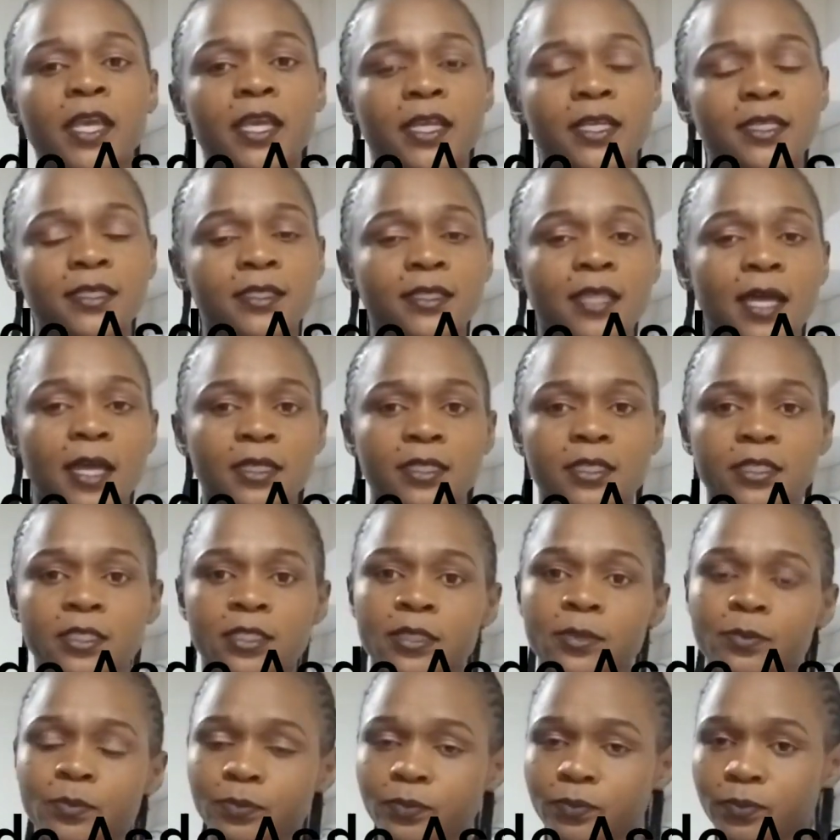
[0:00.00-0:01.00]
is that
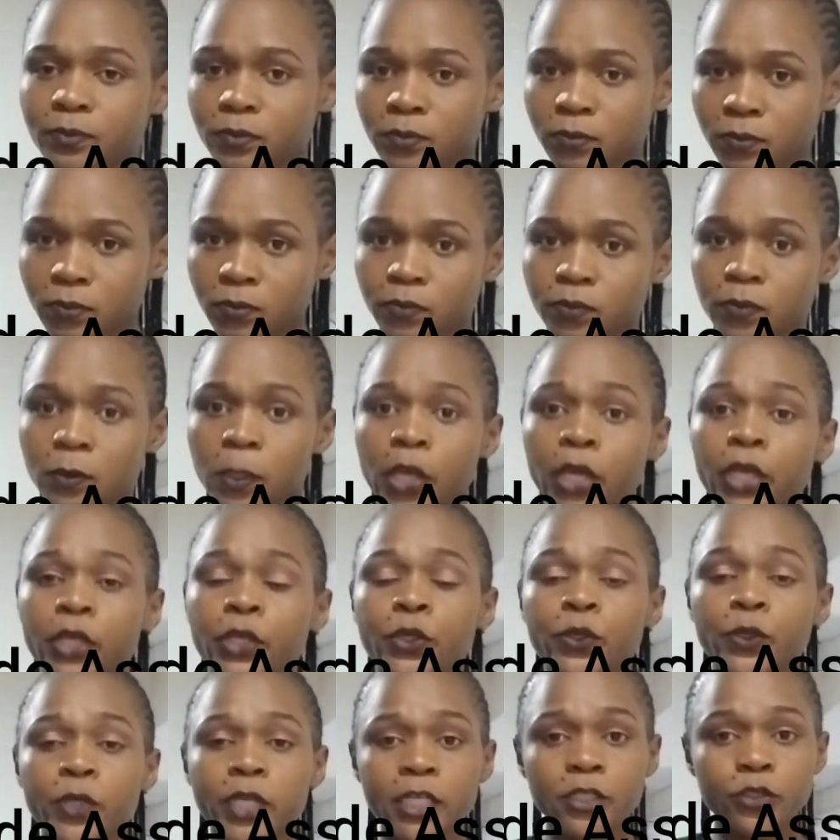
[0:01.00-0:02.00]

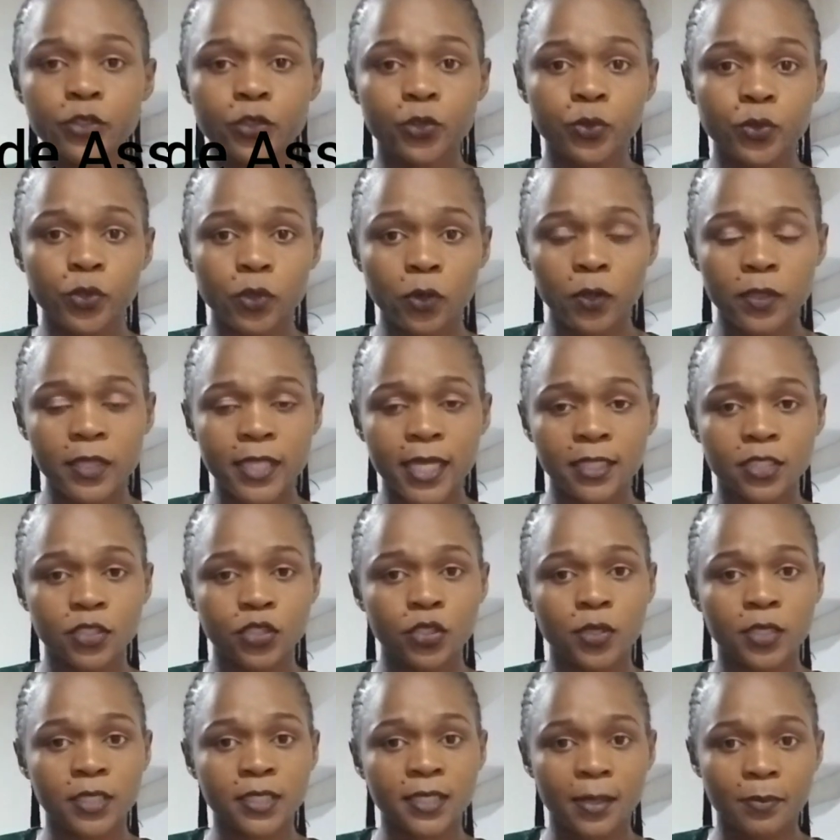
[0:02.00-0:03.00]
you need to know
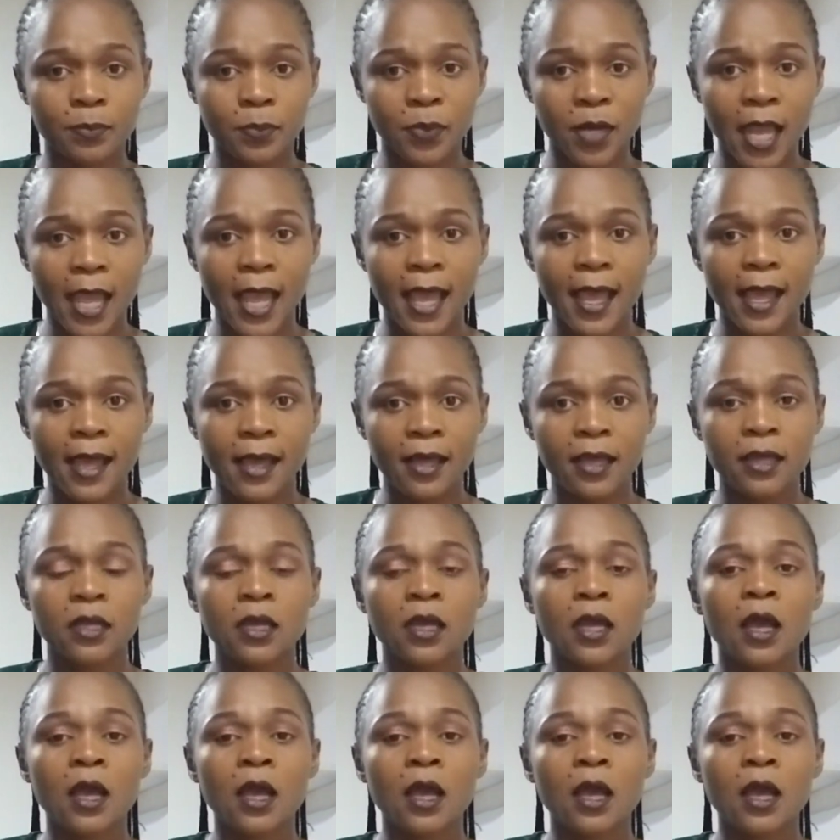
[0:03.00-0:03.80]
that your supplier